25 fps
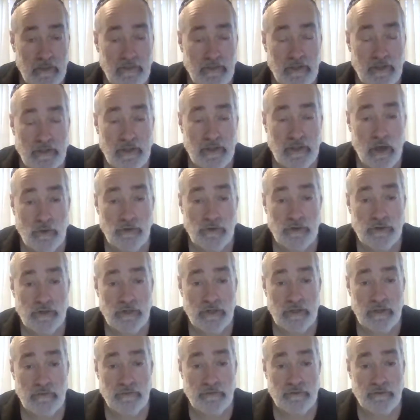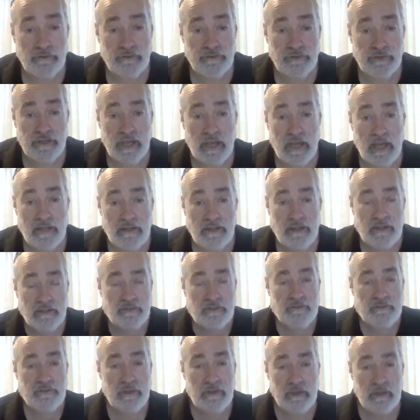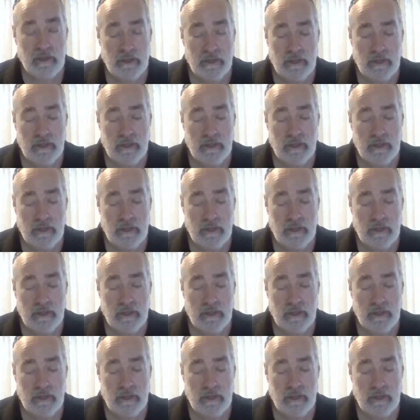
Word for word: the notion of Christianity's